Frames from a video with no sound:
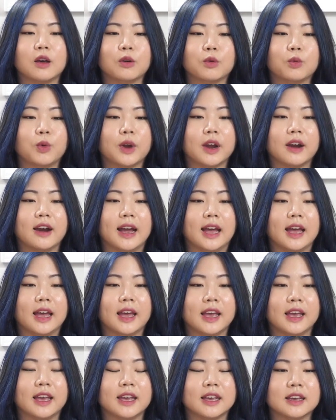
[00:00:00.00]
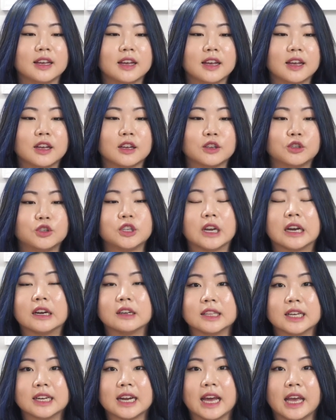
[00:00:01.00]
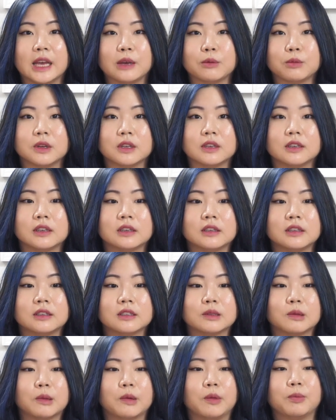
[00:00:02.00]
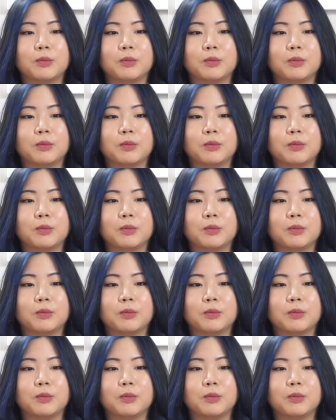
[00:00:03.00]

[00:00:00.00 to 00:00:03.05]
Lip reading: where I shared that I was